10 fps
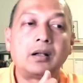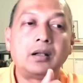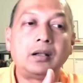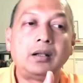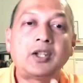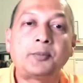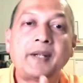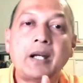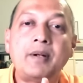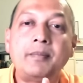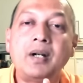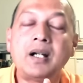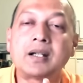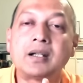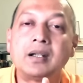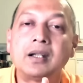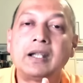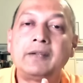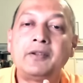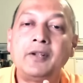he has become a monk.
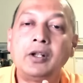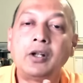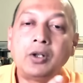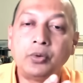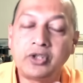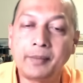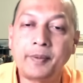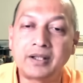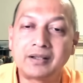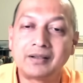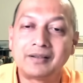If he will not do japa,